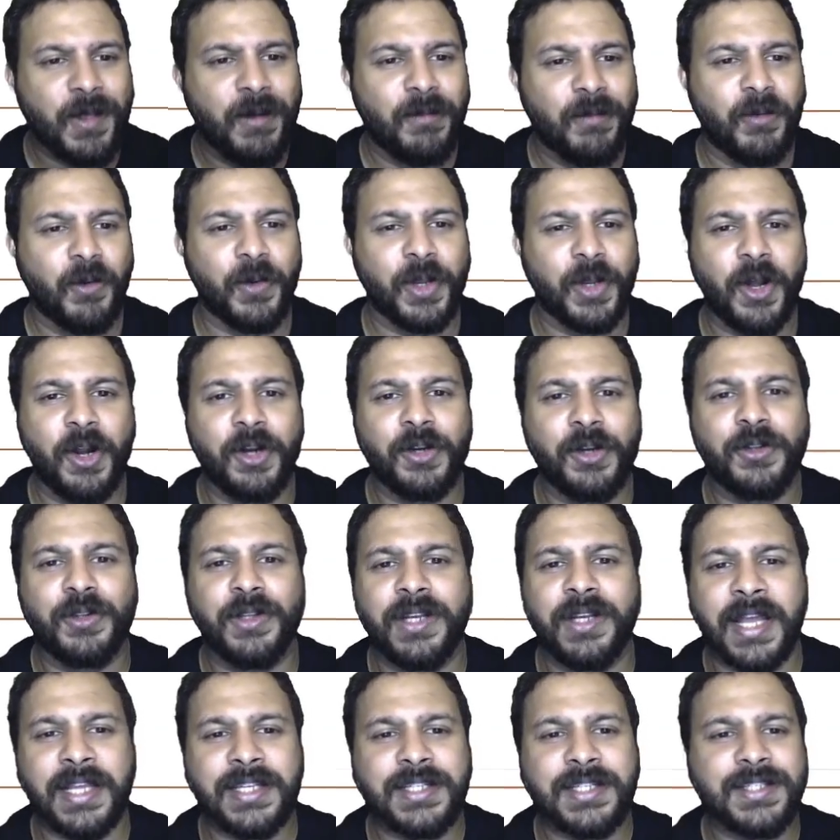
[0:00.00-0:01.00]
Moving on to
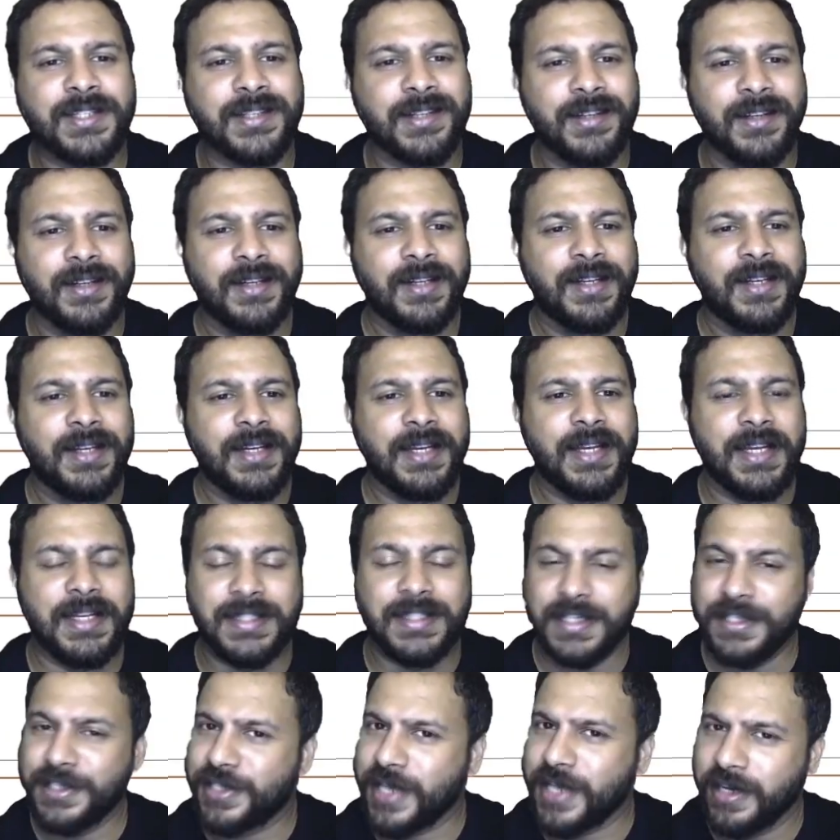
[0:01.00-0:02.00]
the next
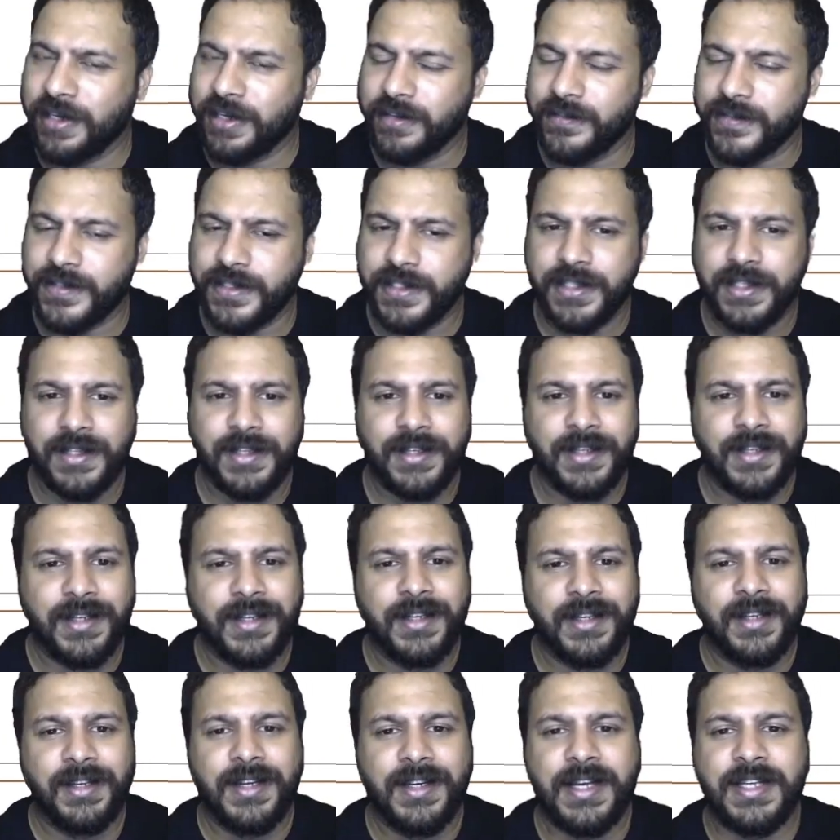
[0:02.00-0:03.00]
is incentives.
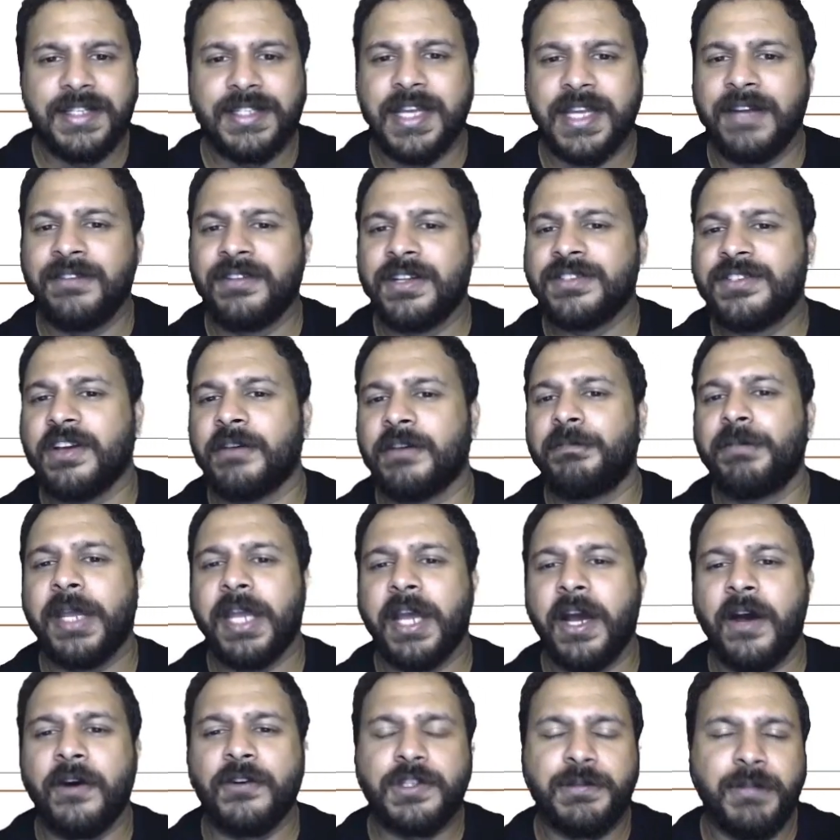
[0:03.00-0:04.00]
Incentives are
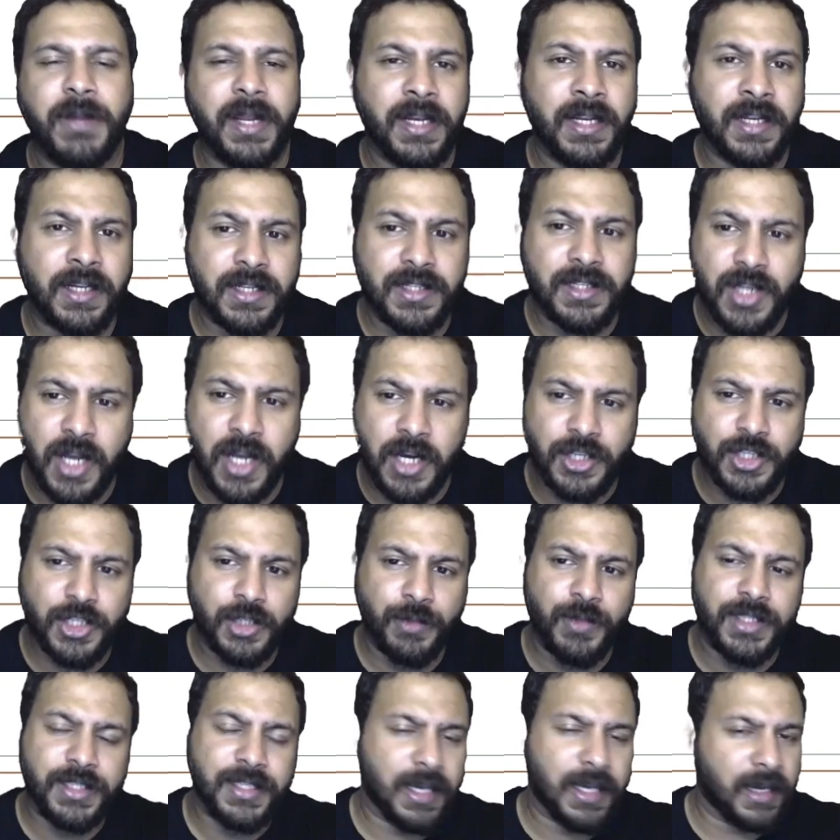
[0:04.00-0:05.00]
payouts made in
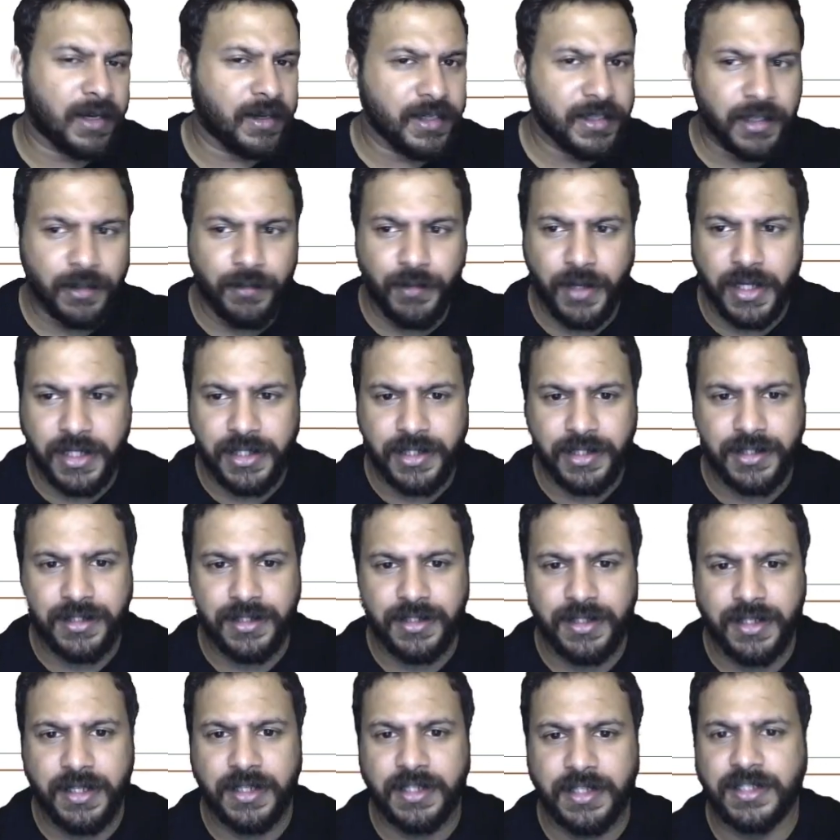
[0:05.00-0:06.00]
conjunction with salaries and wages. It is